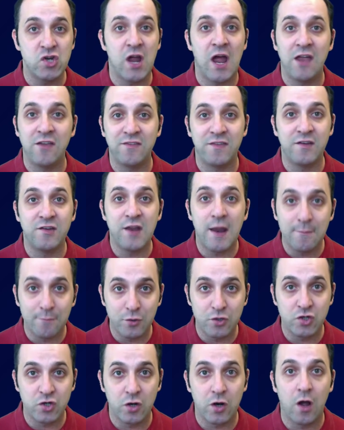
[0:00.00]
as the
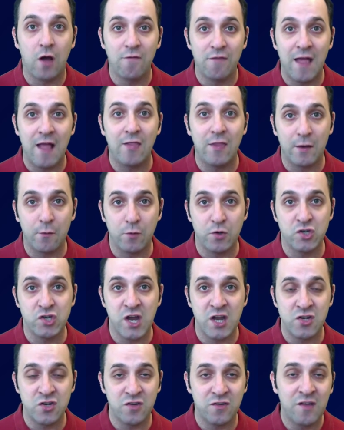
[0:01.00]
temperature of that liquid
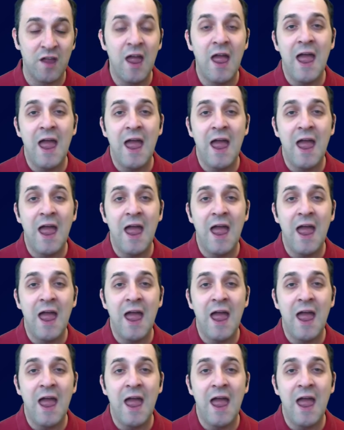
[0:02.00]
changes,